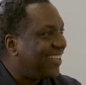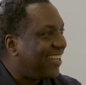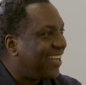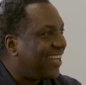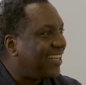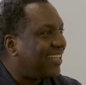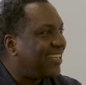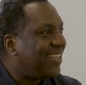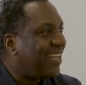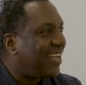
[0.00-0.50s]

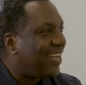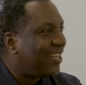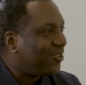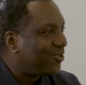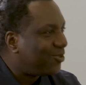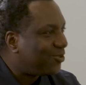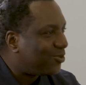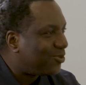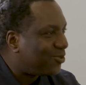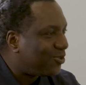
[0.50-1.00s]
And I
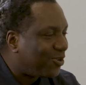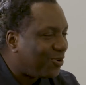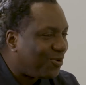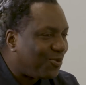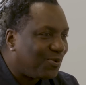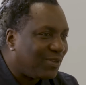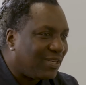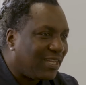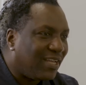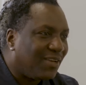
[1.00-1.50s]
used to
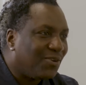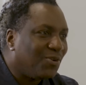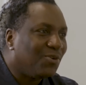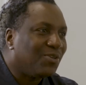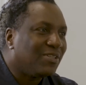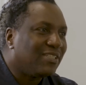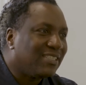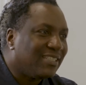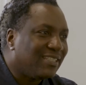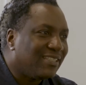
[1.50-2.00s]
struggle with that
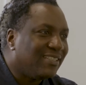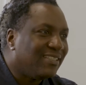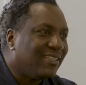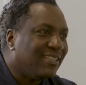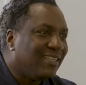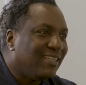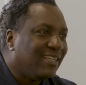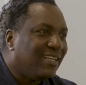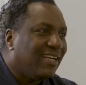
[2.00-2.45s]
until